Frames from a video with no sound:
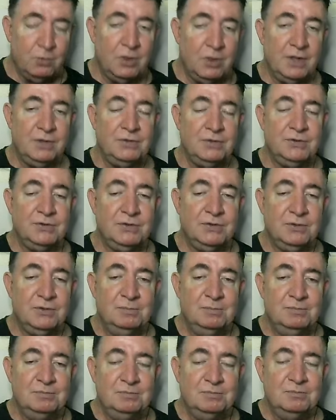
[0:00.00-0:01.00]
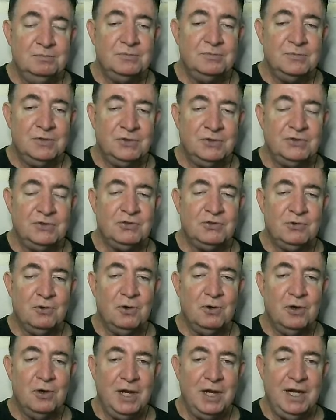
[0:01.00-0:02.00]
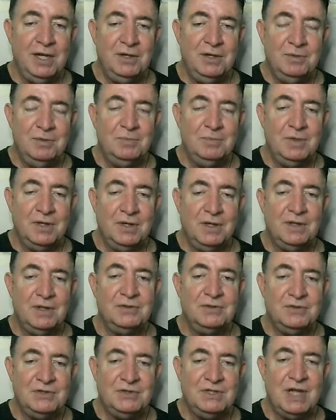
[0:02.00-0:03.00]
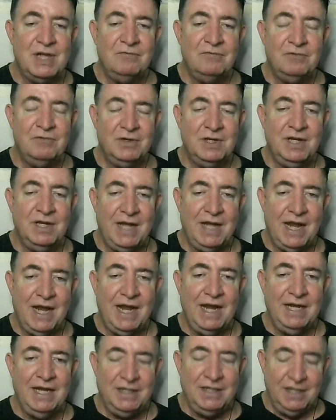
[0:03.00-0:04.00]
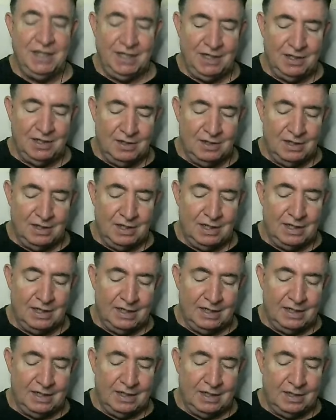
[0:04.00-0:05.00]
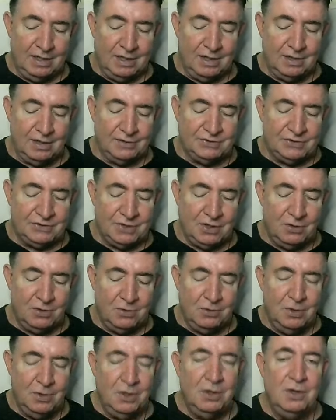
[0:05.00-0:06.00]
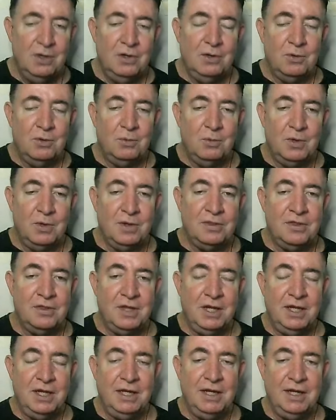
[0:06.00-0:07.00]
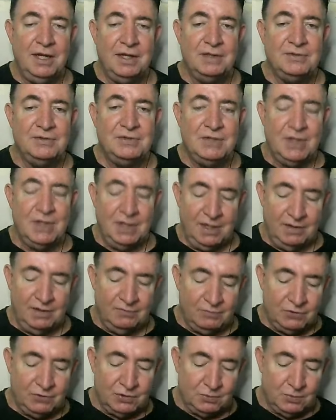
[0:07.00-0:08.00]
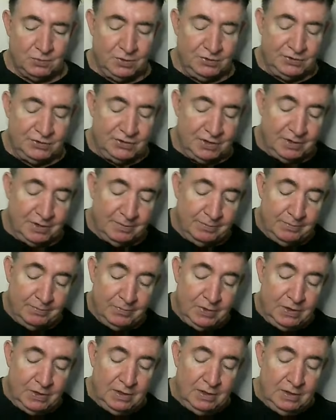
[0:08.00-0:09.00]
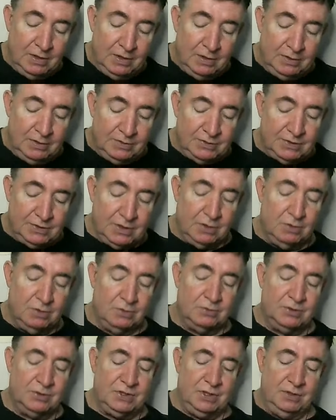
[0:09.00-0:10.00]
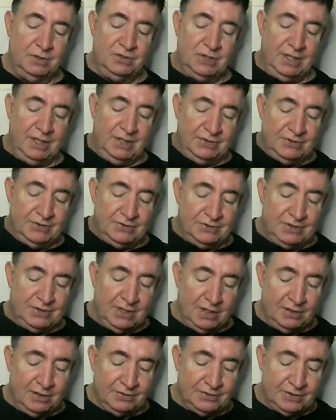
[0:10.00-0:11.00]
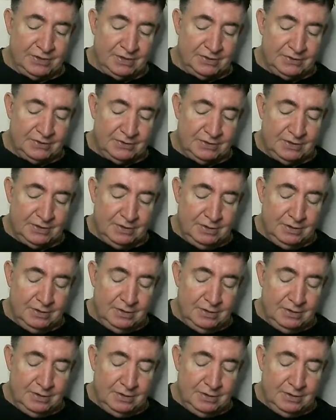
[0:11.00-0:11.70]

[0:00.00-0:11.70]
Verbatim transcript: was destroyed in 70 AD, also with the city of Jerusalem. So J Jesus tells us